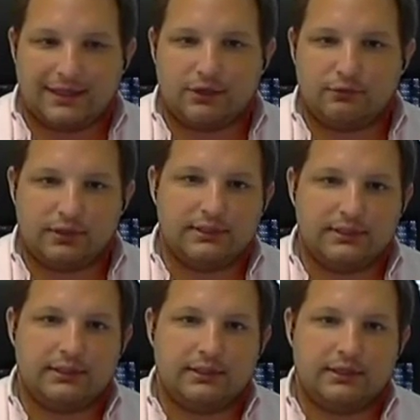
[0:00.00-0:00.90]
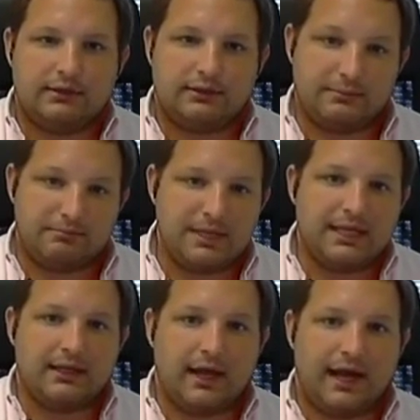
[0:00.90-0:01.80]
I think you can, to
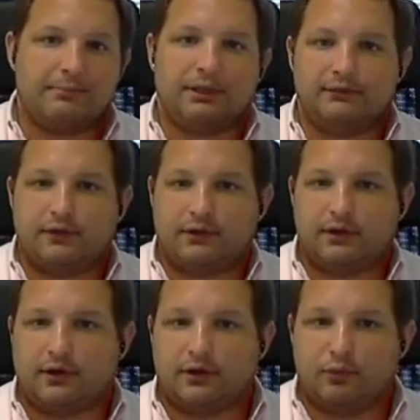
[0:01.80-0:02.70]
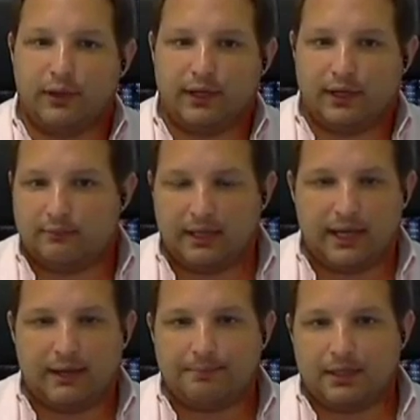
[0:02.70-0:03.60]
me, I believe that they're going to win. And it
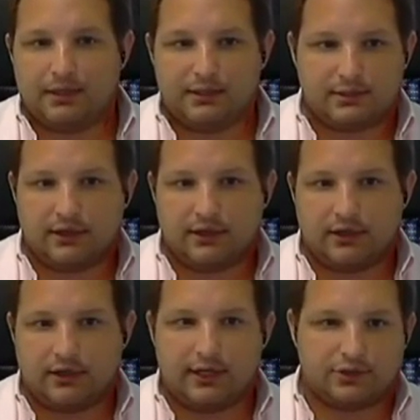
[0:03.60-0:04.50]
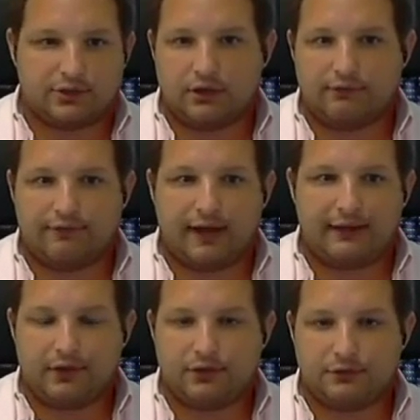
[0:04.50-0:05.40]
may not be this year, next year,
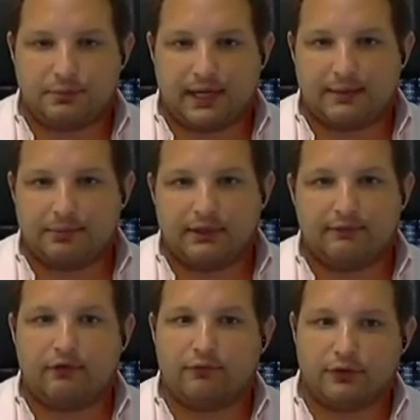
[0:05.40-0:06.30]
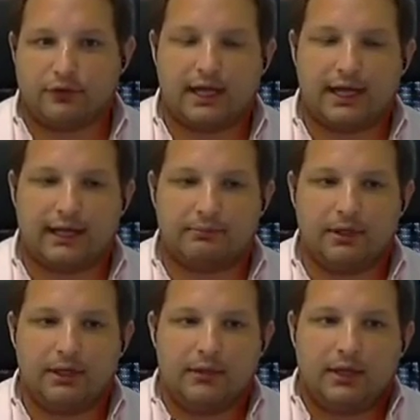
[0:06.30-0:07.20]
5 years, but I believe over
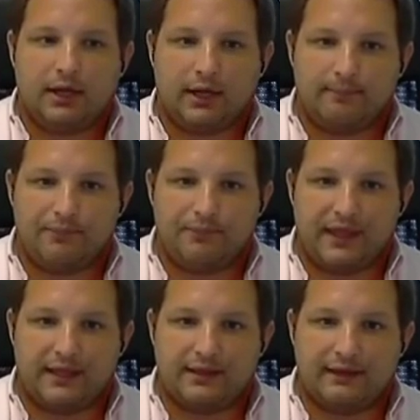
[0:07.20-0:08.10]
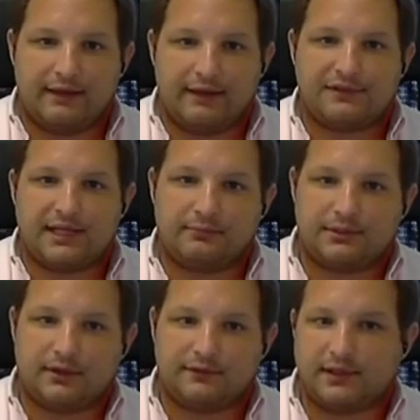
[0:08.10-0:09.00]
time they've set
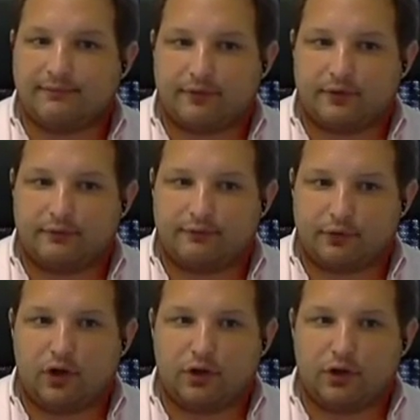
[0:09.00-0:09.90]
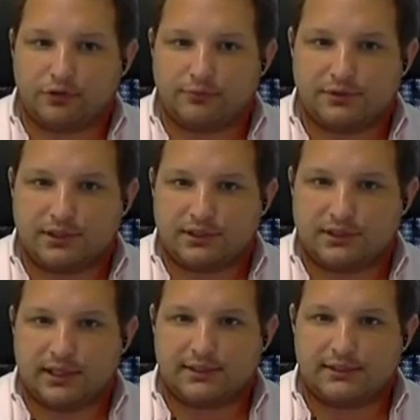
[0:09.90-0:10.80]
themselves up for long-term
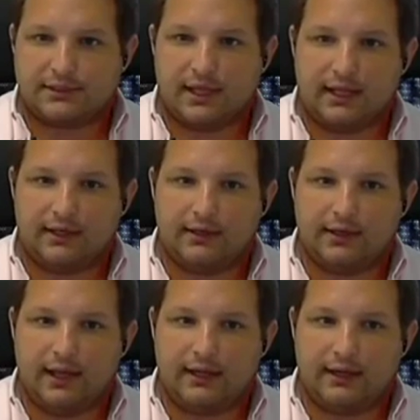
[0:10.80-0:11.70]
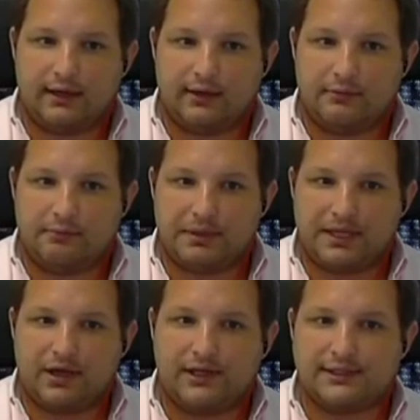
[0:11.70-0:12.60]
success. And
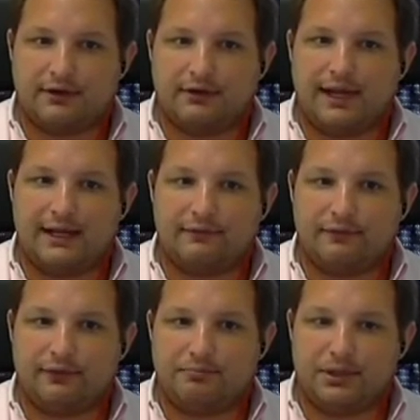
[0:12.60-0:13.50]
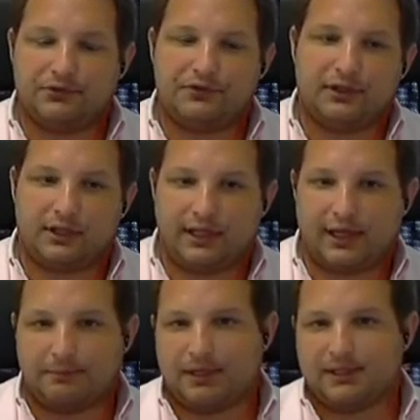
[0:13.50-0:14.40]
because they're natively built in the
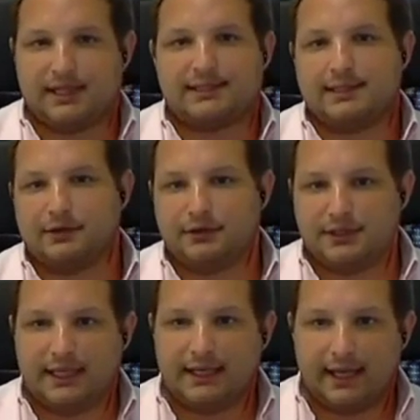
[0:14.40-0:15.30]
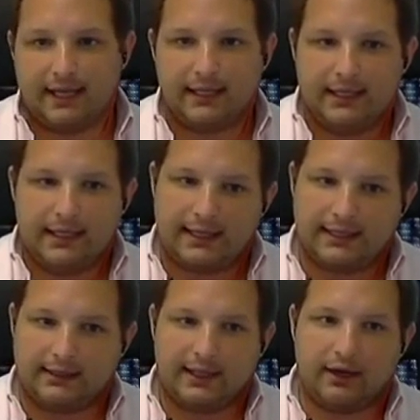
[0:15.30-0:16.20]
cloud, because that's in their DNA,
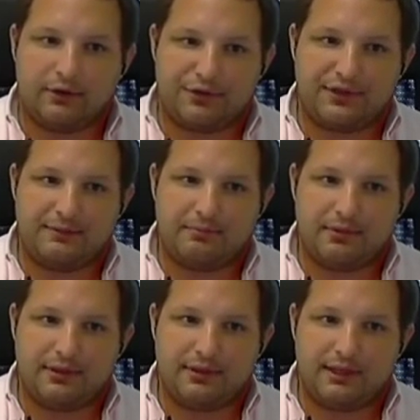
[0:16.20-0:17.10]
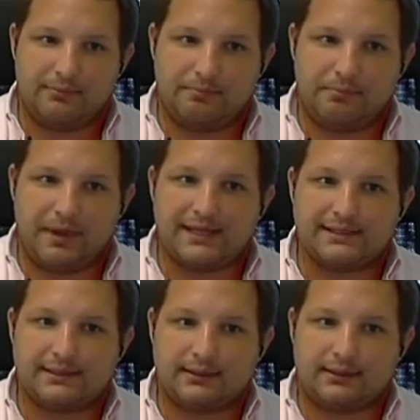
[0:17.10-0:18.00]
I think they are the
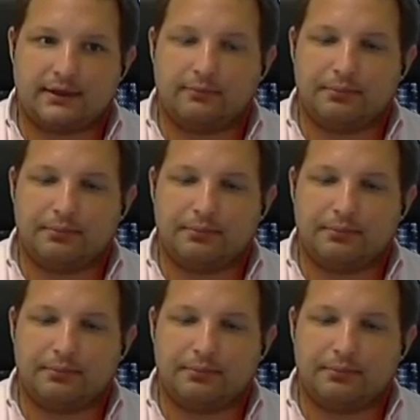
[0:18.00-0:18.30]
best